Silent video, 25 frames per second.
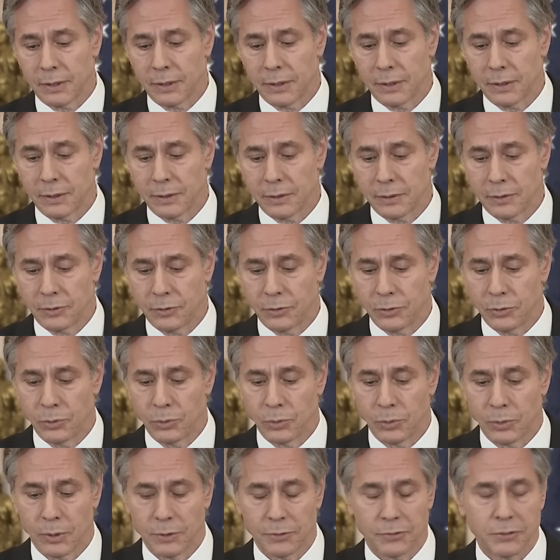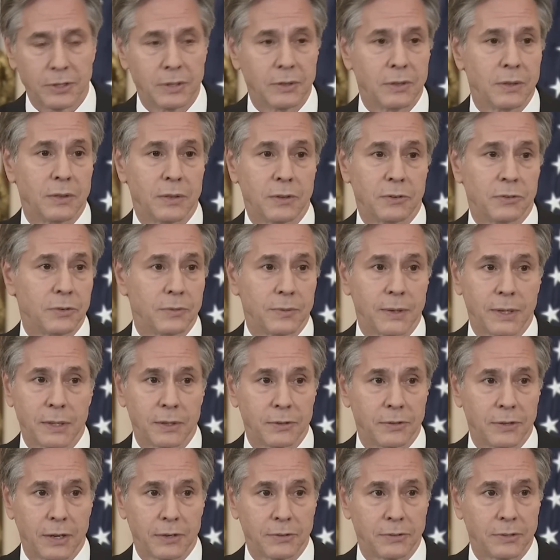uh, to see that this
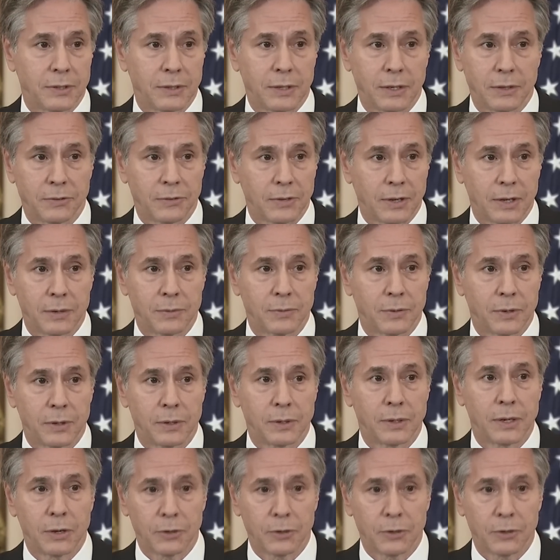surveillance asset gets out of our